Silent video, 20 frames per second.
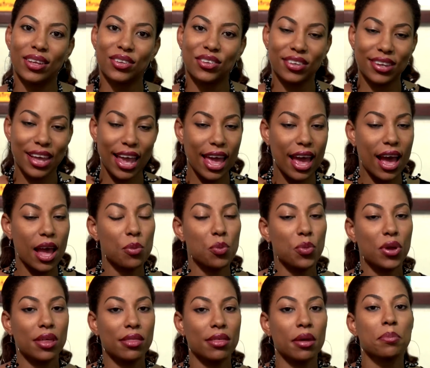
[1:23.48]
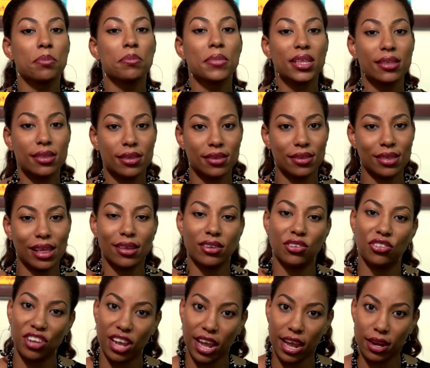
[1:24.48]
Today I'm with Mrs.
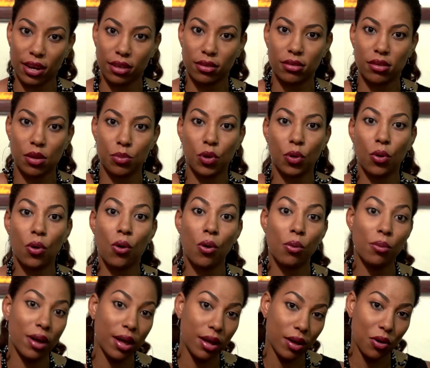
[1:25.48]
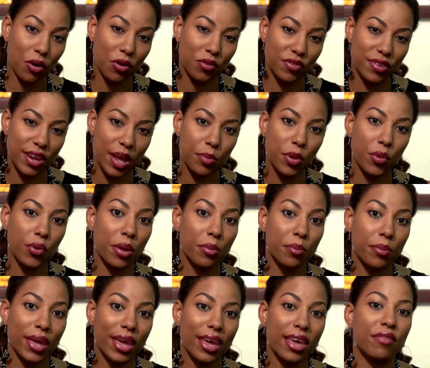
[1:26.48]
Jane Semugoma of
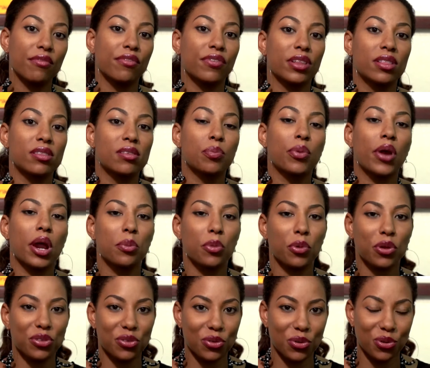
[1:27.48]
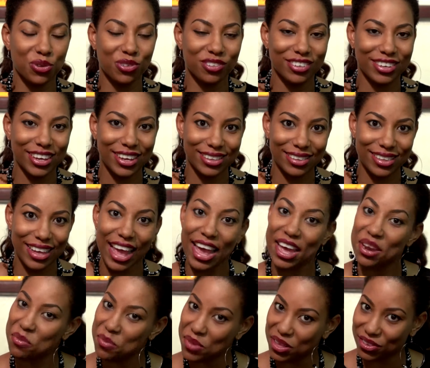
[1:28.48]
Namirembe Infants Primary School. She is a
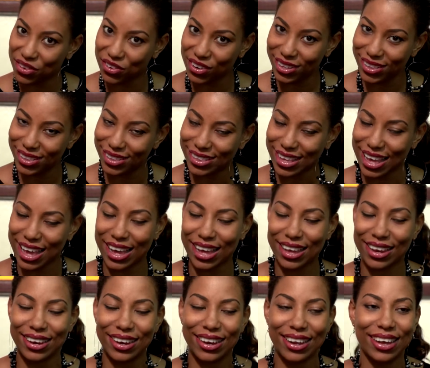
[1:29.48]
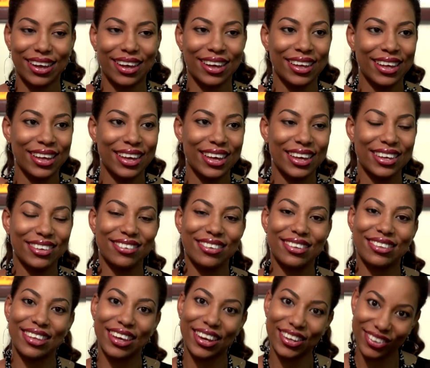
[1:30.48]
headmistress, and
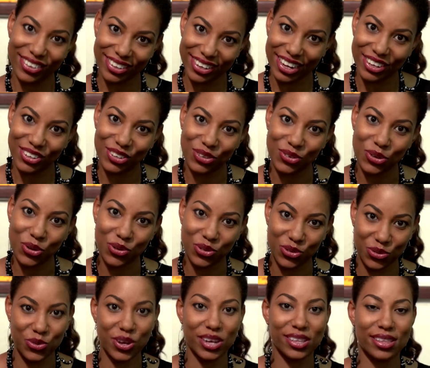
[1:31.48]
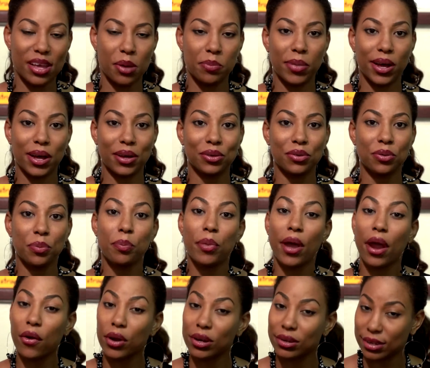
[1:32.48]
she's here today to talk to us about
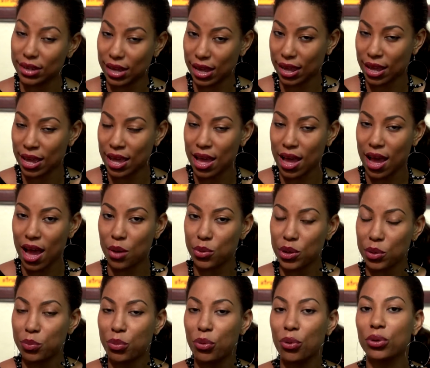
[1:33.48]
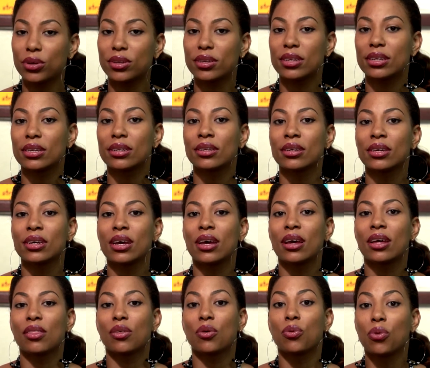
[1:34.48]
parenting, how important
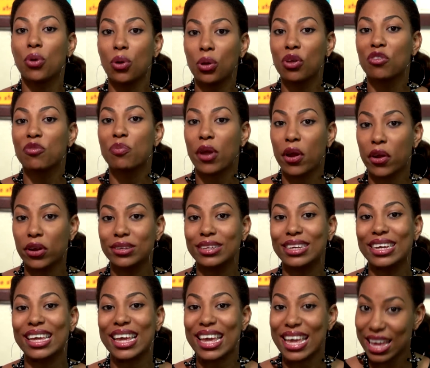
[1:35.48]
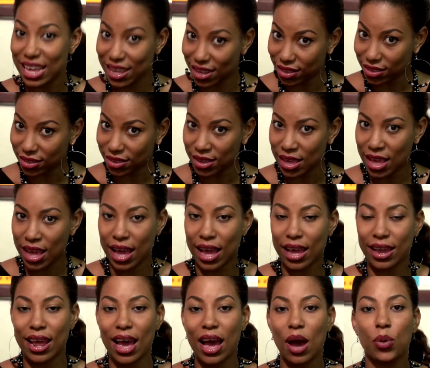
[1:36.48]
the role of parenting is,
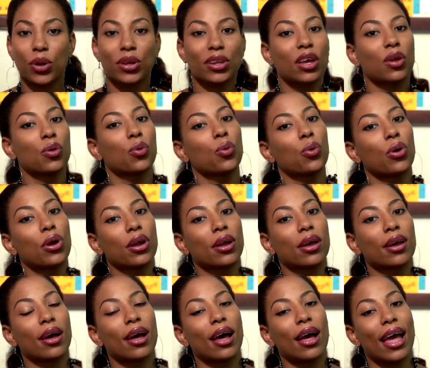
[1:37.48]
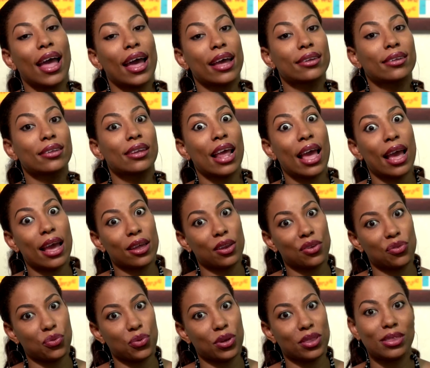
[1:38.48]
and how it can work hand in
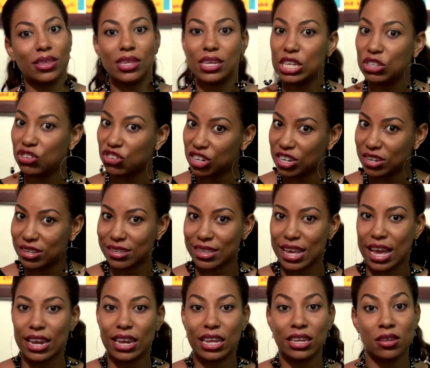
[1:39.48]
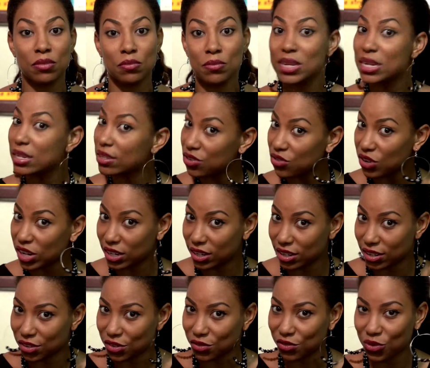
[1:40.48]
hand with teachers and
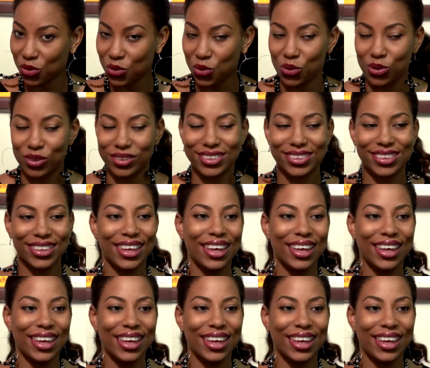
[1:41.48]
administrators of schools.